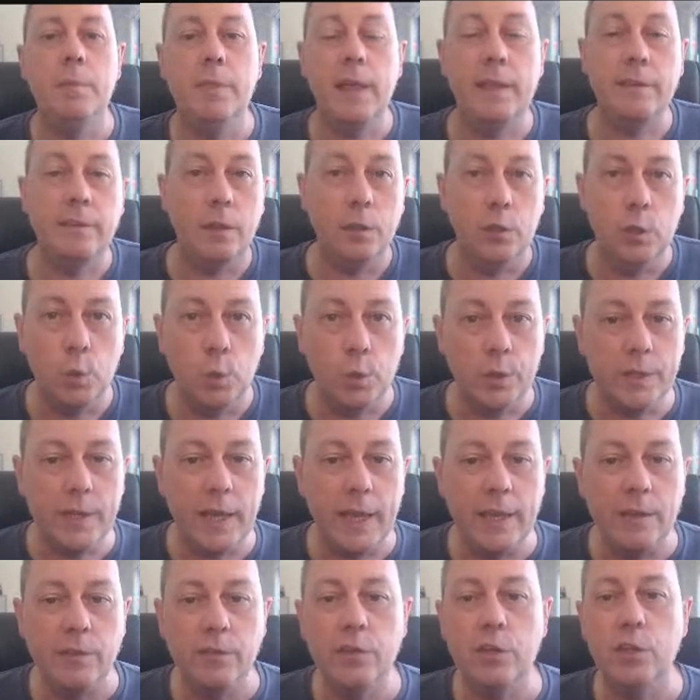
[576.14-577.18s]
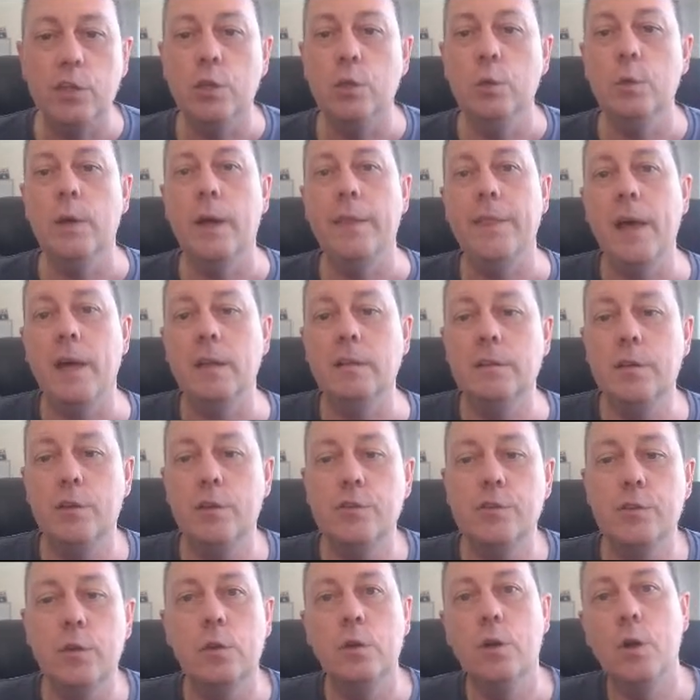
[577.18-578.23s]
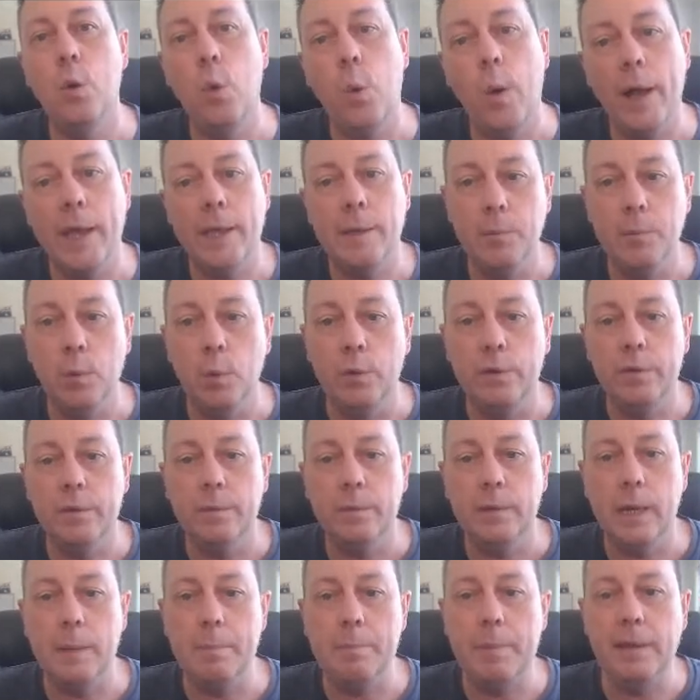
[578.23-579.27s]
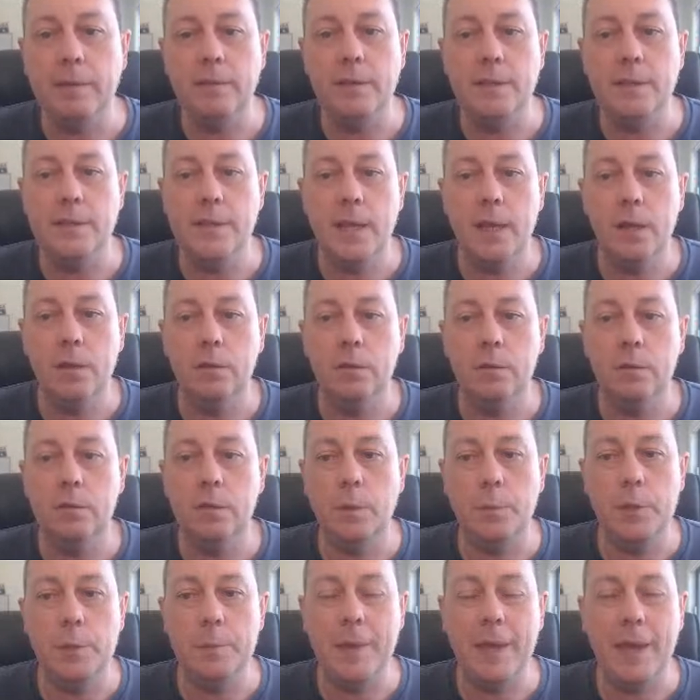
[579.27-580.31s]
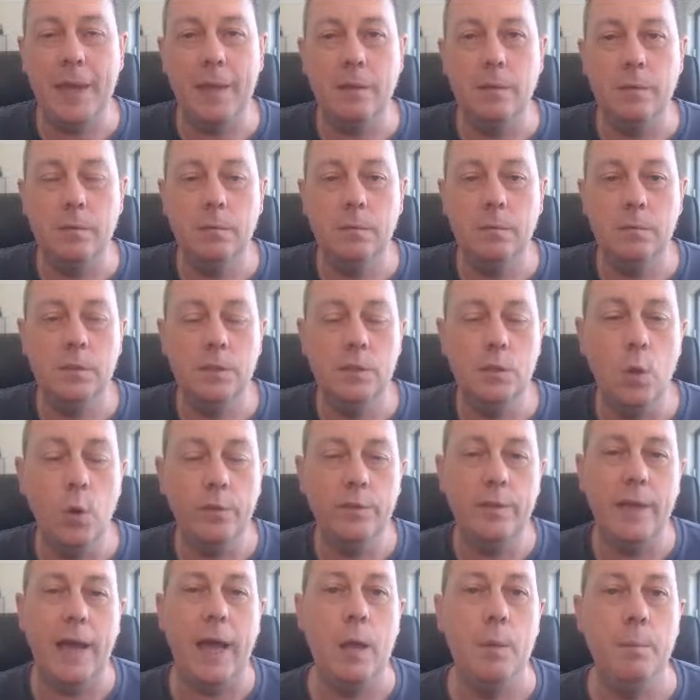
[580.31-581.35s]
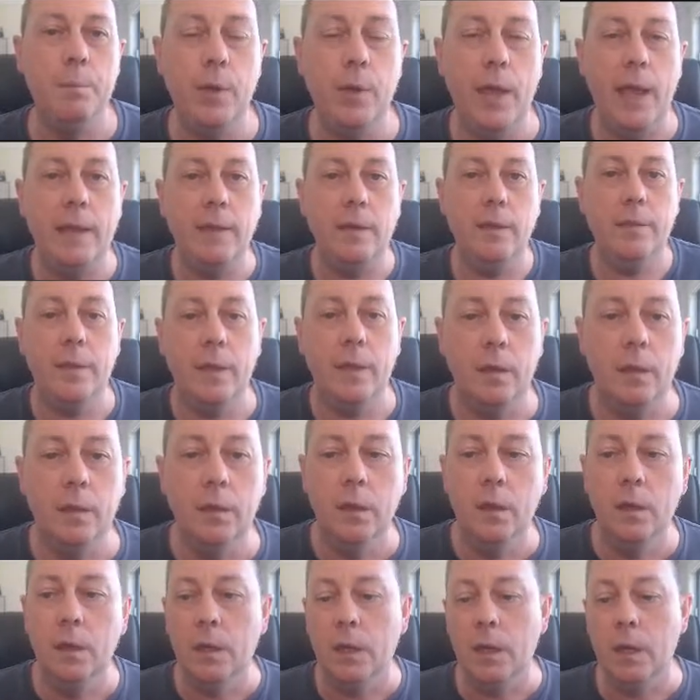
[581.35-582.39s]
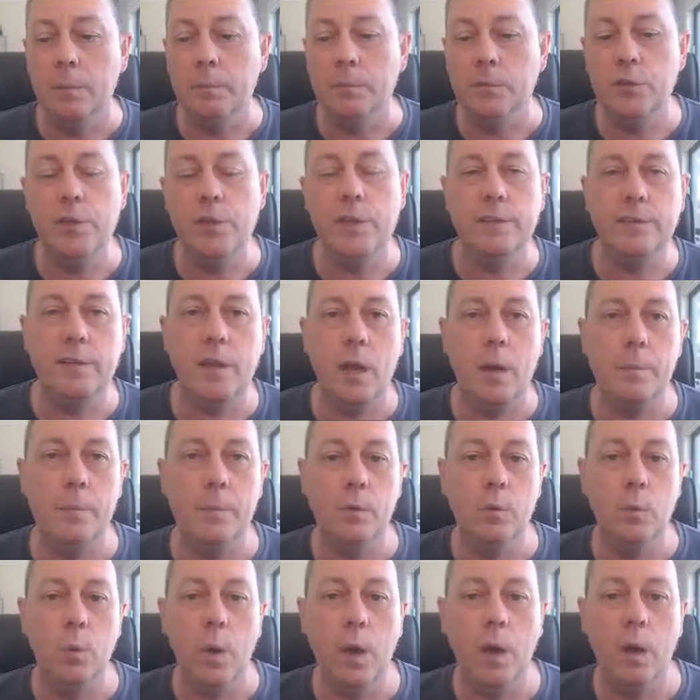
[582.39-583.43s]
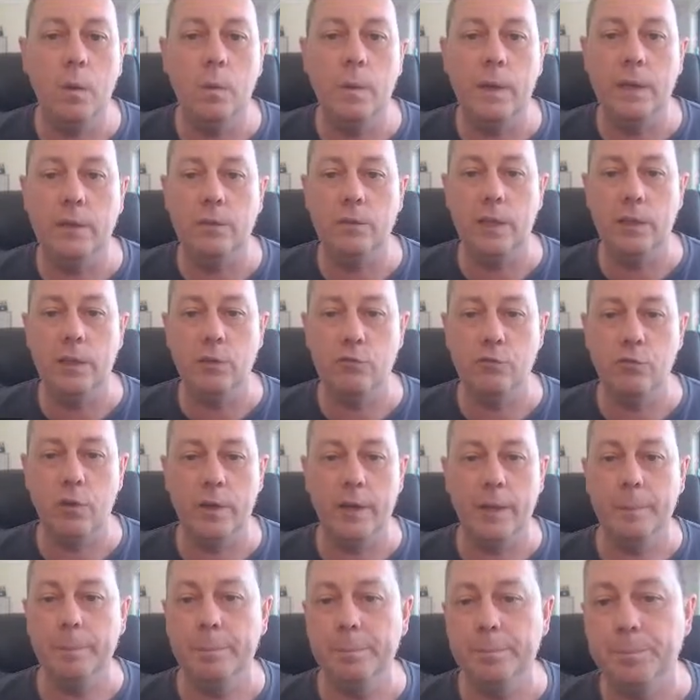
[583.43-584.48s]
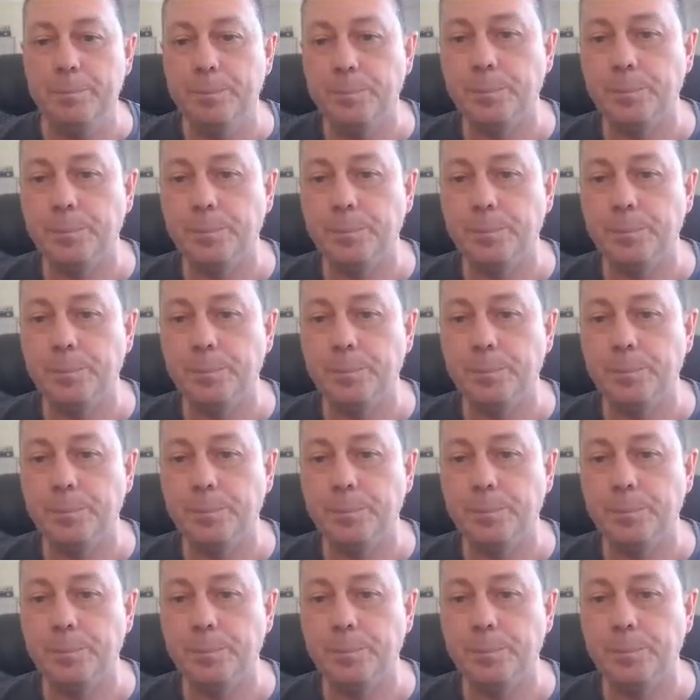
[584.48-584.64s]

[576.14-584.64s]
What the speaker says: That's a lowercase q, and that turns on quiet mode. And it basically tells wget not to output anything to the terminal while it's running.